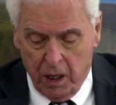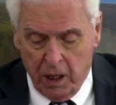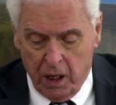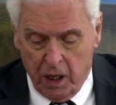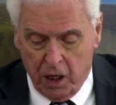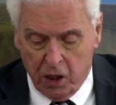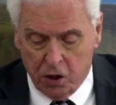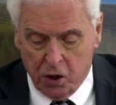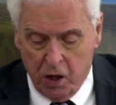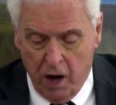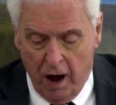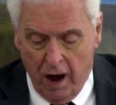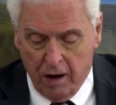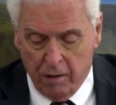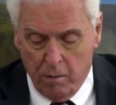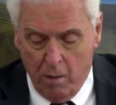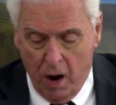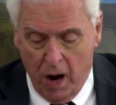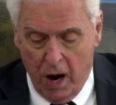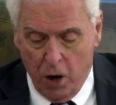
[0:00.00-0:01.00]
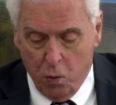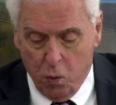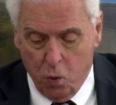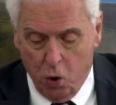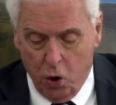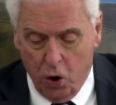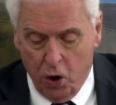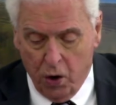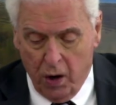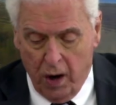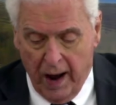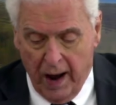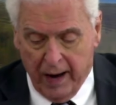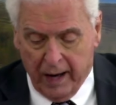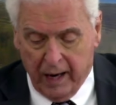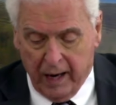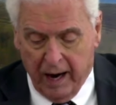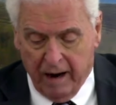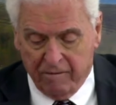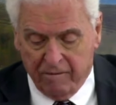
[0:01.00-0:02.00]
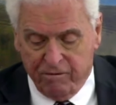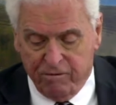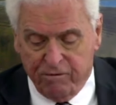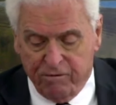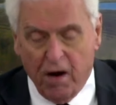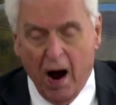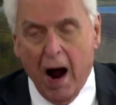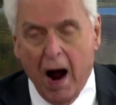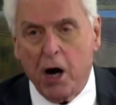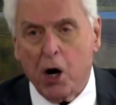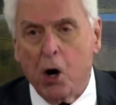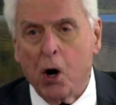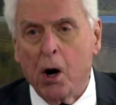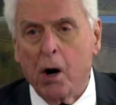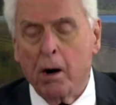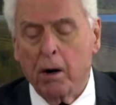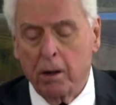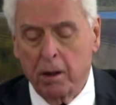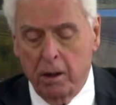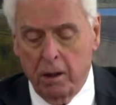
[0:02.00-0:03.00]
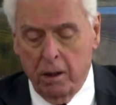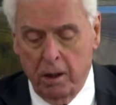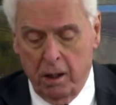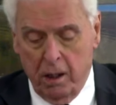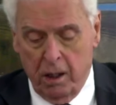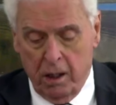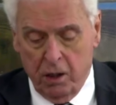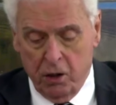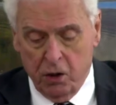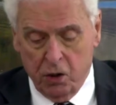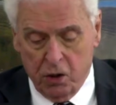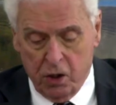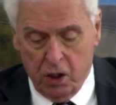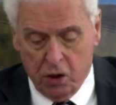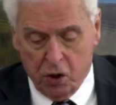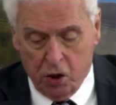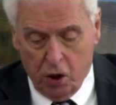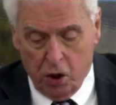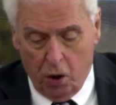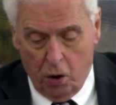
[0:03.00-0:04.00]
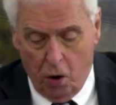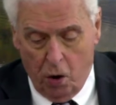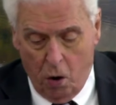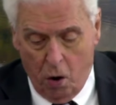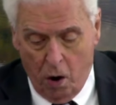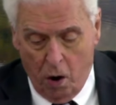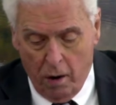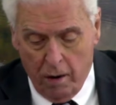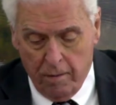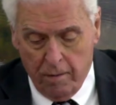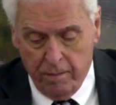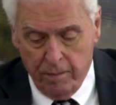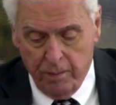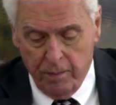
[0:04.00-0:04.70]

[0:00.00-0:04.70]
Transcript: Is not my word like a fire, says the Lord,